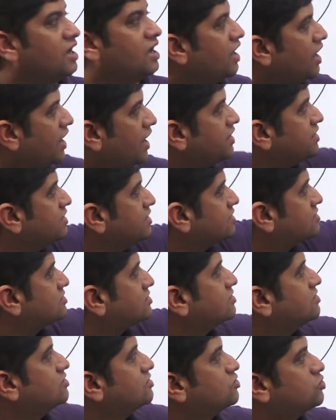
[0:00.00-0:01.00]
And
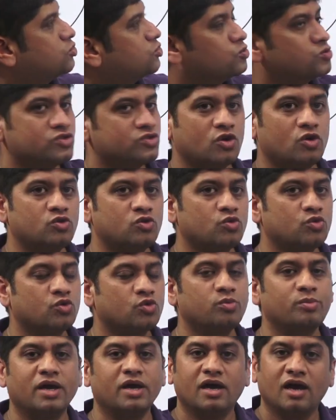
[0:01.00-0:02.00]
yes, 2022
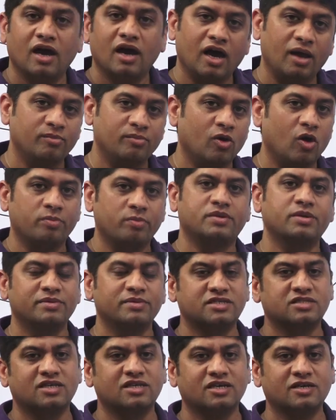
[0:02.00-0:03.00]
May, I am
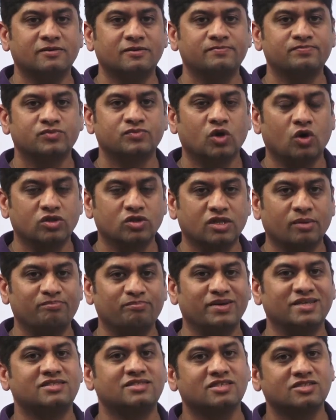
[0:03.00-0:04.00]
optimistic on the
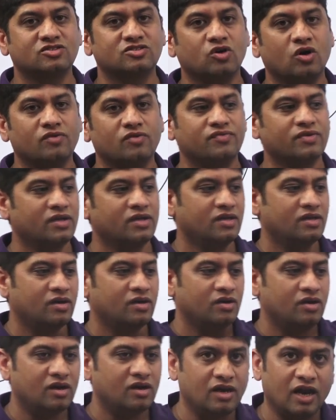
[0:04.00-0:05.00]
basis of
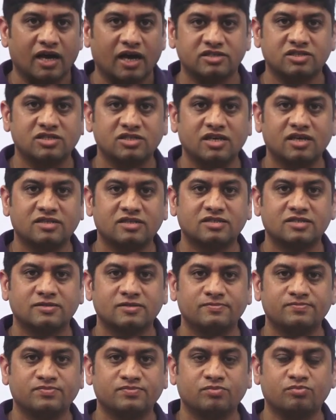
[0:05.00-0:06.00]
last year's
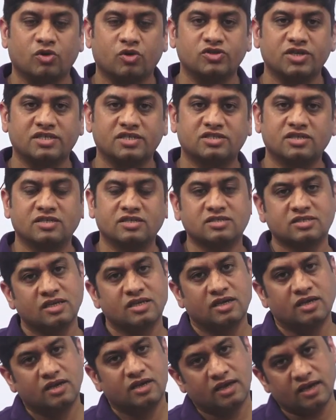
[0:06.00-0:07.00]
projections
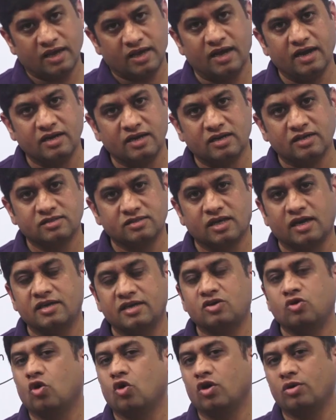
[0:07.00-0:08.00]
and the
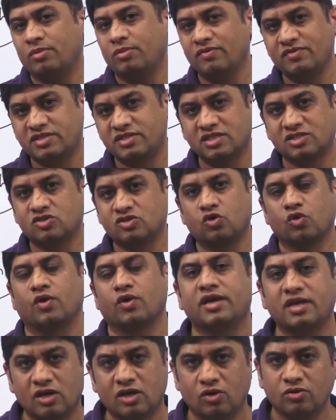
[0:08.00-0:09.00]
economy which is
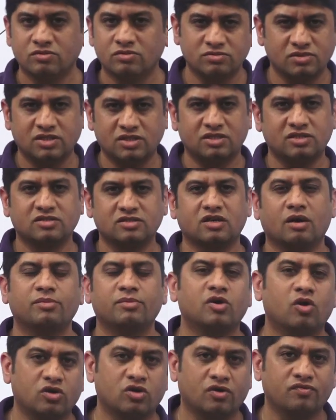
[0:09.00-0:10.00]
growing now. This is
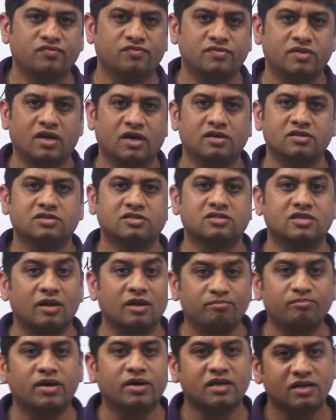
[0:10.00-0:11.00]
coming out of the
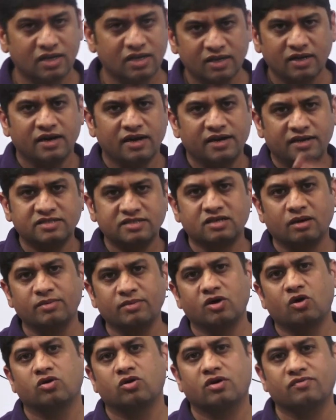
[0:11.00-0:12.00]
slumber, it is
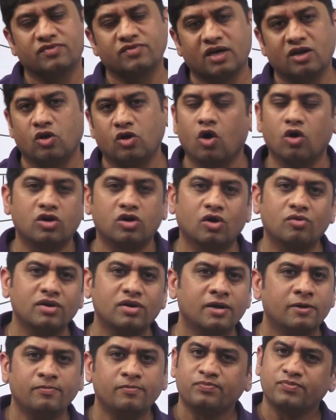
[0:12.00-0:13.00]
coming out of the lockdown
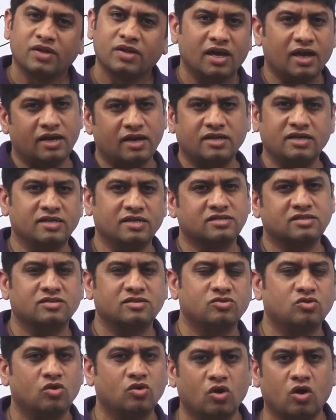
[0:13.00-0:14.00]
and yes,
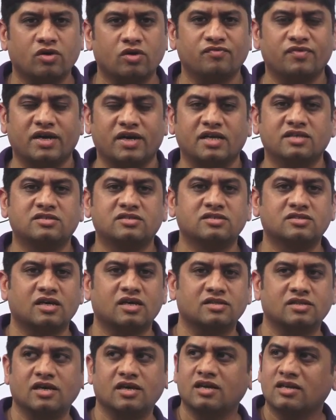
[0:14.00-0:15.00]
lot of vacancies
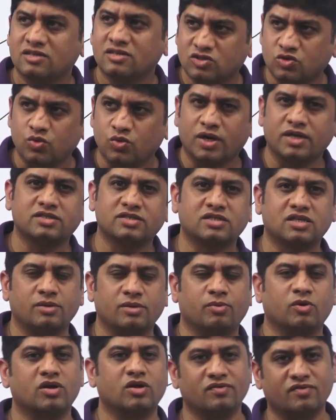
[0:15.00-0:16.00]
are there. Students
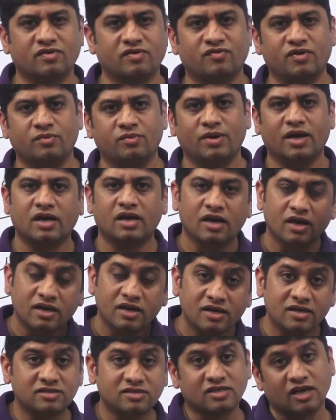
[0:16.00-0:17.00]
keep on giving feedback.
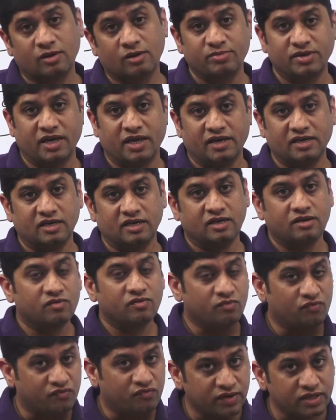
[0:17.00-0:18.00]
Is saal bhi aayenge.
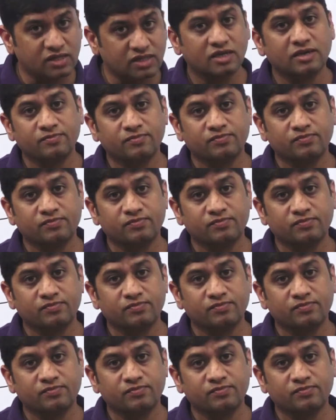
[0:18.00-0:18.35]
With